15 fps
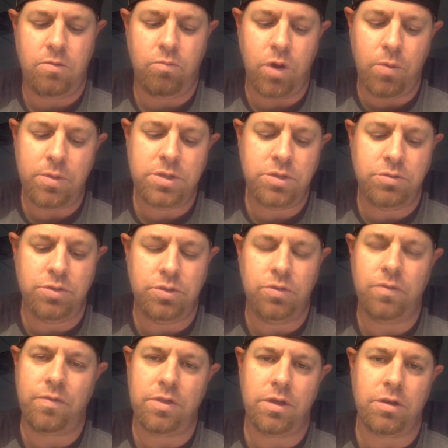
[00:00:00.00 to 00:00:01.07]
What would you
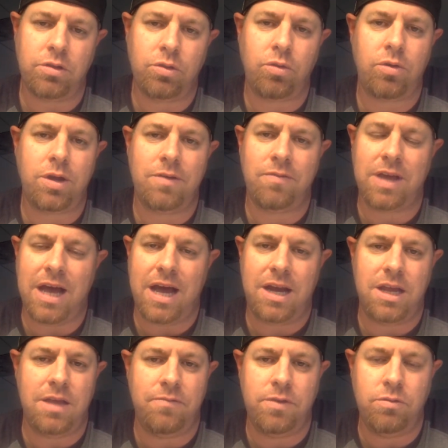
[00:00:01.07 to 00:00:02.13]
do for the glory of
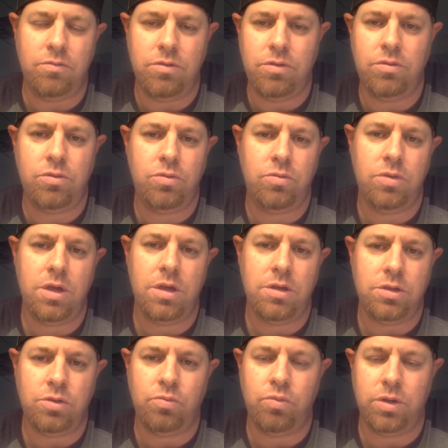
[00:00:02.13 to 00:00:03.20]
God if you knew
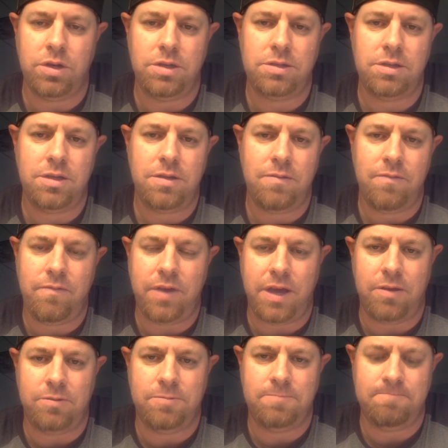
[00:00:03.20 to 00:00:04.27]
you wouldn't
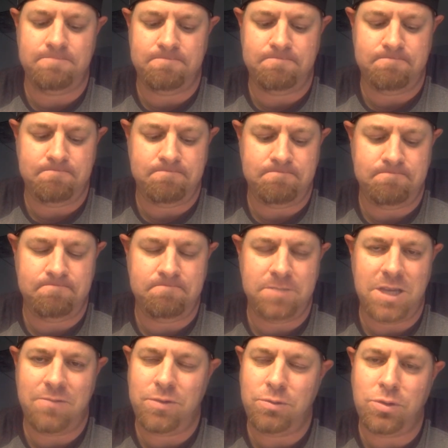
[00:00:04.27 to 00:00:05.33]
fail,
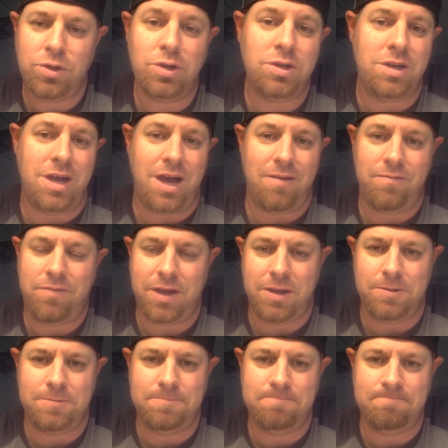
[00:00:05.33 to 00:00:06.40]
if you could not
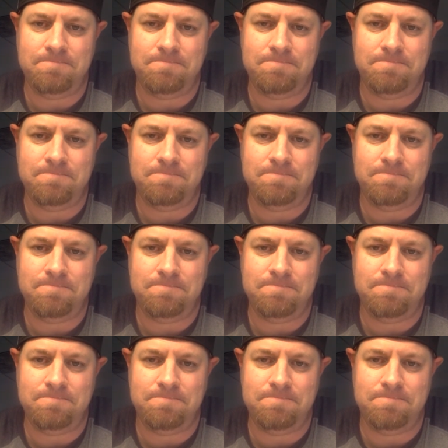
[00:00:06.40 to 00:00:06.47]
fail?